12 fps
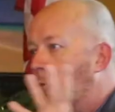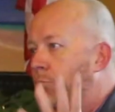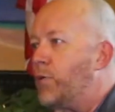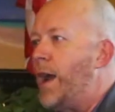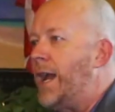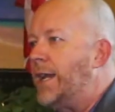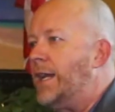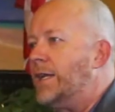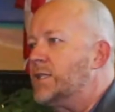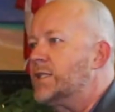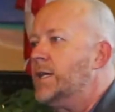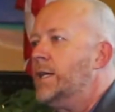
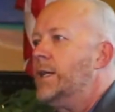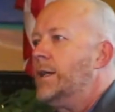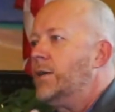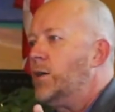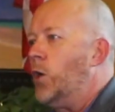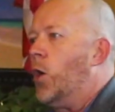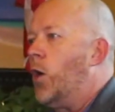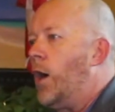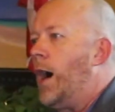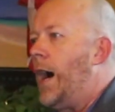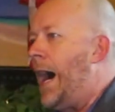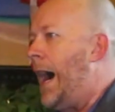brackets, you know,
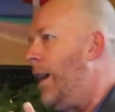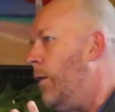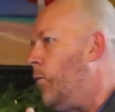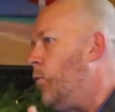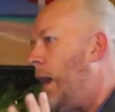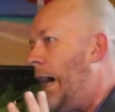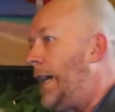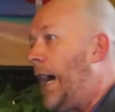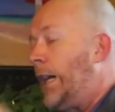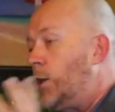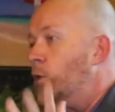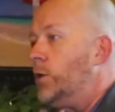how I,
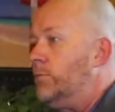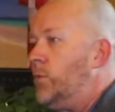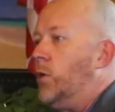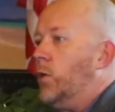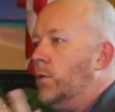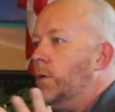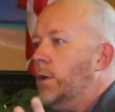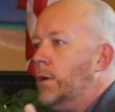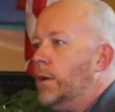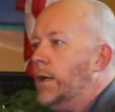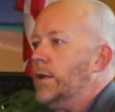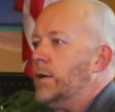I could, you know,
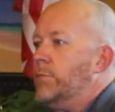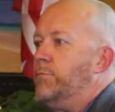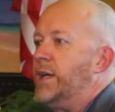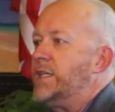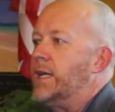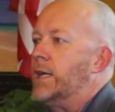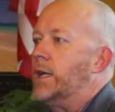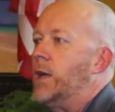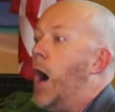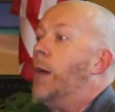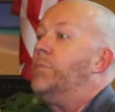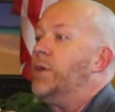it, it basically
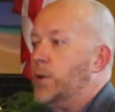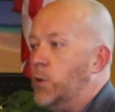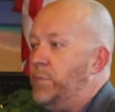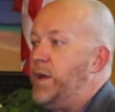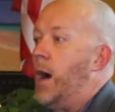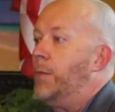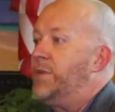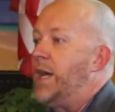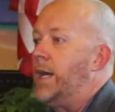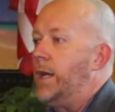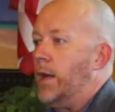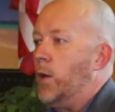up, it could be
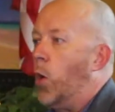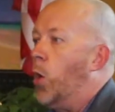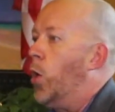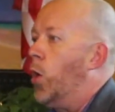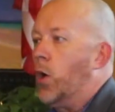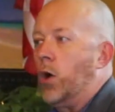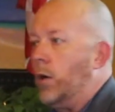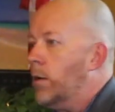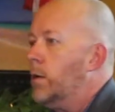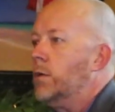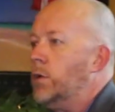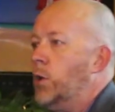updated or,
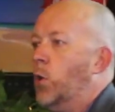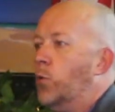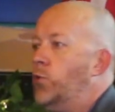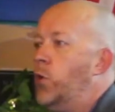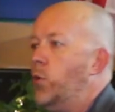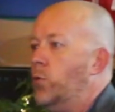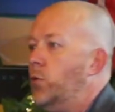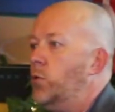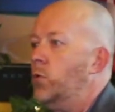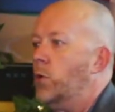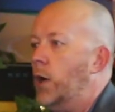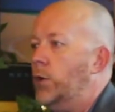you know, new,
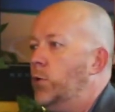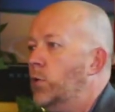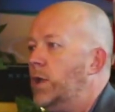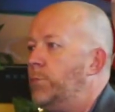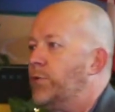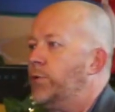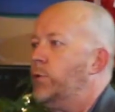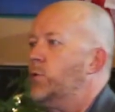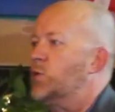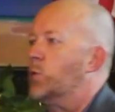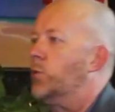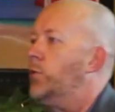new, uh, newly
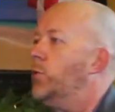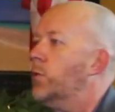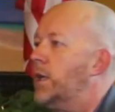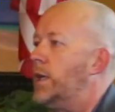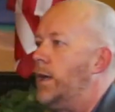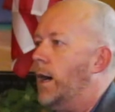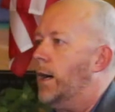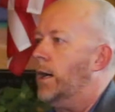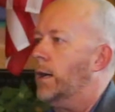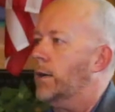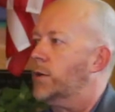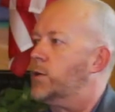produced or newly
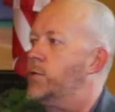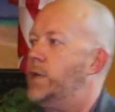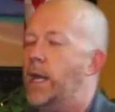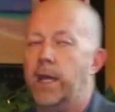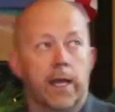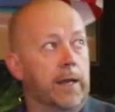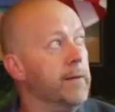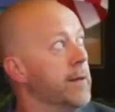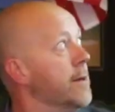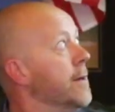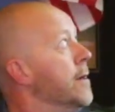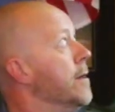uh, created
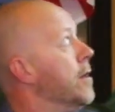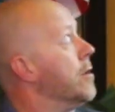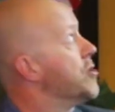know,